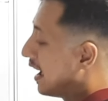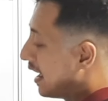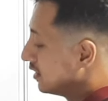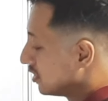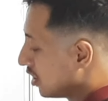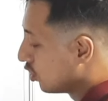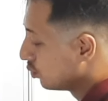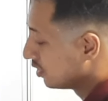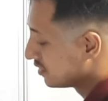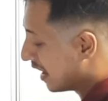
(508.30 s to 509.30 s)
and the
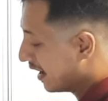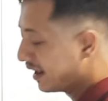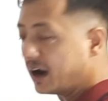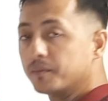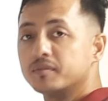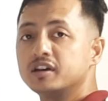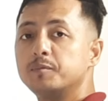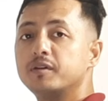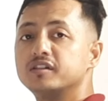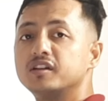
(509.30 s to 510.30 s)
downward diagram
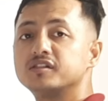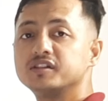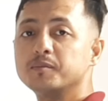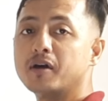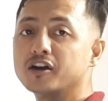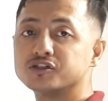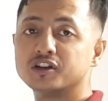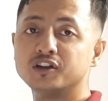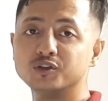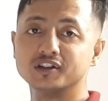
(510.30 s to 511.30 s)
represents the
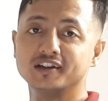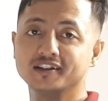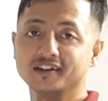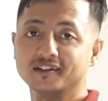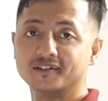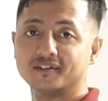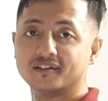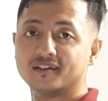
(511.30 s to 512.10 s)
marginal utility.